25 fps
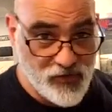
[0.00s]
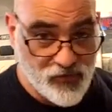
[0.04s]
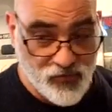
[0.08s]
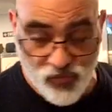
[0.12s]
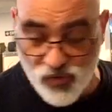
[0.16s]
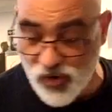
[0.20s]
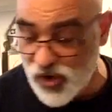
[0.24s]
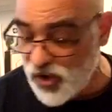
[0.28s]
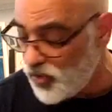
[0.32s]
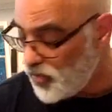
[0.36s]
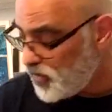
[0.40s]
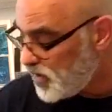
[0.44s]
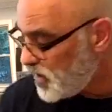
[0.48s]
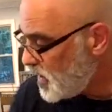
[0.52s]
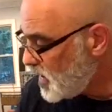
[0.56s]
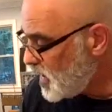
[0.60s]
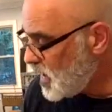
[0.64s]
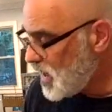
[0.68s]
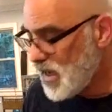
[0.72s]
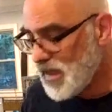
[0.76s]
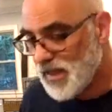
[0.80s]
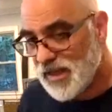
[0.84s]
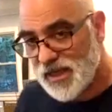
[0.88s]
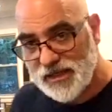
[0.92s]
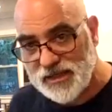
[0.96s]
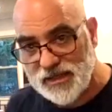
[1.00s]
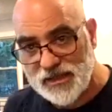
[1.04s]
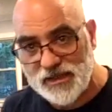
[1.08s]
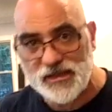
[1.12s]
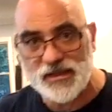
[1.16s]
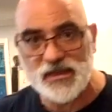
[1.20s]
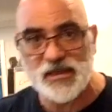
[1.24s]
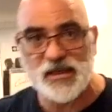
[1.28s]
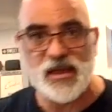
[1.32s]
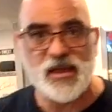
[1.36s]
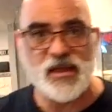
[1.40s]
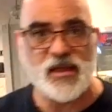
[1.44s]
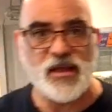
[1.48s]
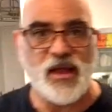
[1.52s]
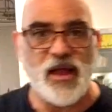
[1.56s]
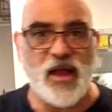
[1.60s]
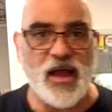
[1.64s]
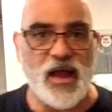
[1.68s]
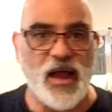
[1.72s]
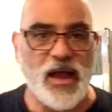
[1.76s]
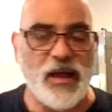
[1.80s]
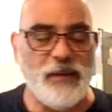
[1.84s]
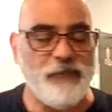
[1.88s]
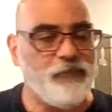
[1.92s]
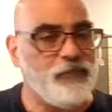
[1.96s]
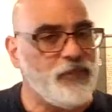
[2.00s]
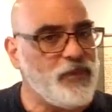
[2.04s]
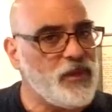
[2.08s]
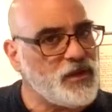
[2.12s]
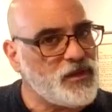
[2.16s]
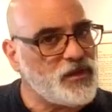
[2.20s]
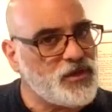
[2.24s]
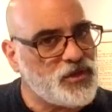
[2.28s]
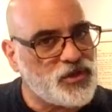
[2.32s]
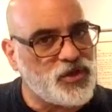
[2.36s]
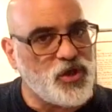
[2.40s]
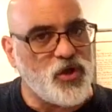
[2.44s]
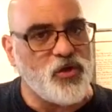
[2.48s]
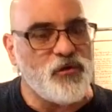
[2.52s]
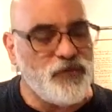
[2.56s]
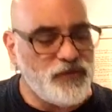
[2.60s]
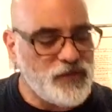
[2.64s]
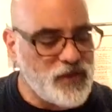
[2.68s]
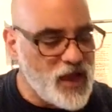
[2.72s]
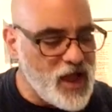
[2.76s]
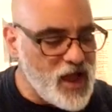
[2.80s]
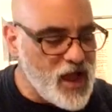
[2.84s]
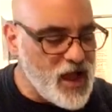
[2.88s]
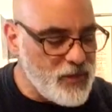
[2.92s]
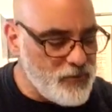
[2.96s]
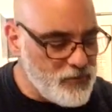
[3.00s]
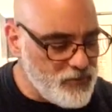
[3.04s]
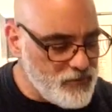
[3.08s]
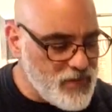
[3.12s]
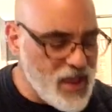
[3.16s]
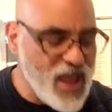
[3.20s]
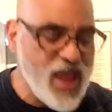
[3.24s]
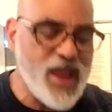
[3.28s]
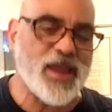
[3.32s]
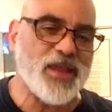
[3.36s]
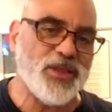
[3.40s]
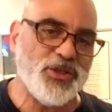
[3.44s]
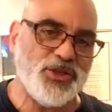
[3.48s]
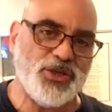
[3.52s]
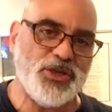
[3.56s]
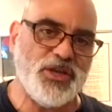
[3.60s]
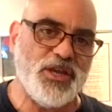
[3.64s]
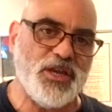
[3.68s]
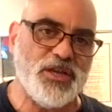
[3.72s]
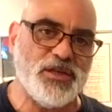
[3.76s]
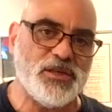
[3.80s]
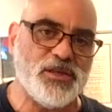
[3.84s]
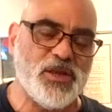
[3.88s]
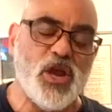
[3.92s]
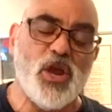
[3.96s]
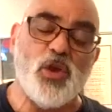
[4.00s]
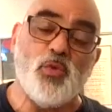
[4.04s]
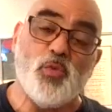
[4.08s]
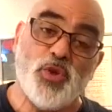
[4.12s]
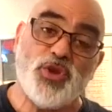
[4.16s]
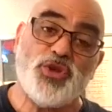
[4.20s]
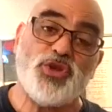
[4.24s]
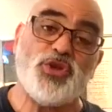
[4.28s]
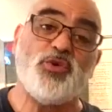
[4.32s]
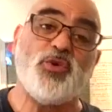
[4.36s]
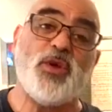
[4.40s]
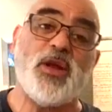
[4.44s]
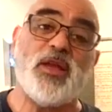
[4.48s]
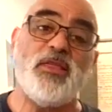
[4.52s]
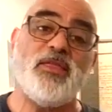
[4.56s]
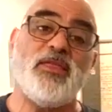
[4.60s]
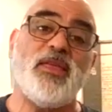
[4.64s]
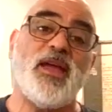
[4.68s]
a roux. This is stovetop mac and cheese, which you can